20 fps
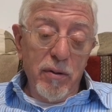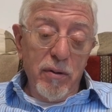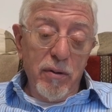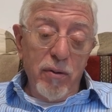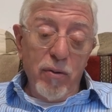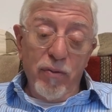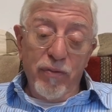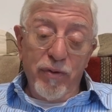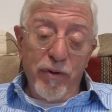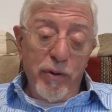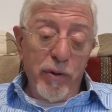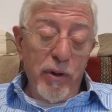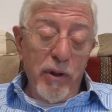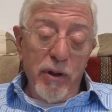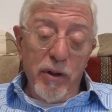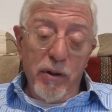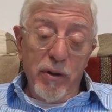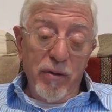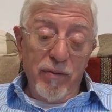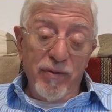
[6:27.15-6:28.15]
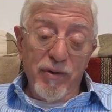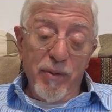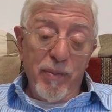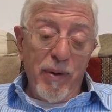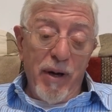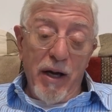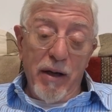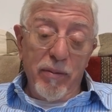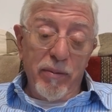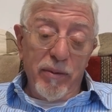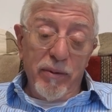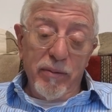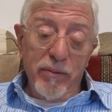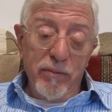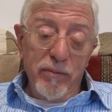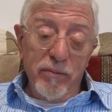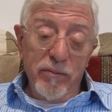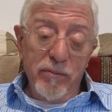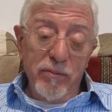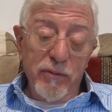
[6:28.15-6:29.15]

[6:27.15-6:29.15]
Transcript: know very little of the Bible,